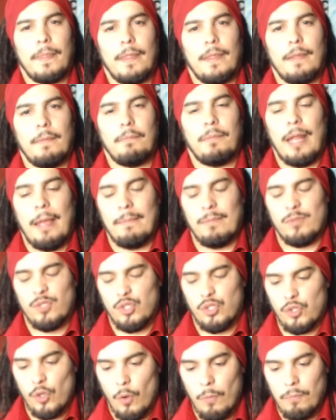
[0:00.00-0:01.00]
But I'm
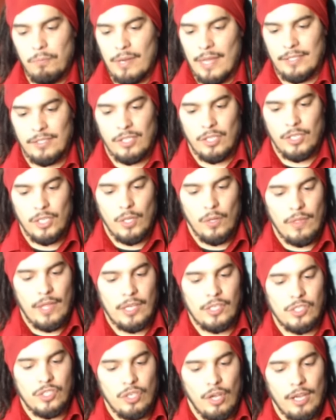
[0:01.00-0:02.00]
so blessed to know
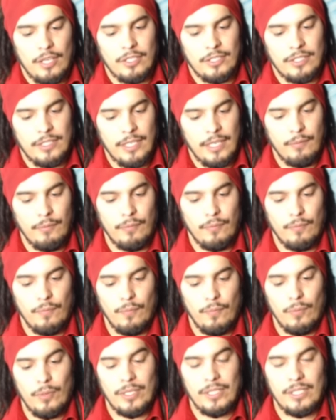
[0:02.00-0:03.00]
that Josh did
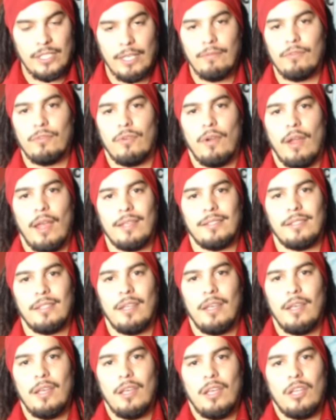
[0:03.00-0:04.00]
receive Christ.
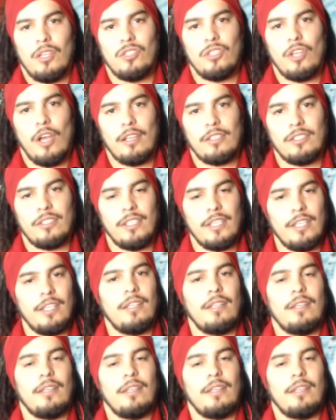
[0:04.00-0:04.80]
Josh did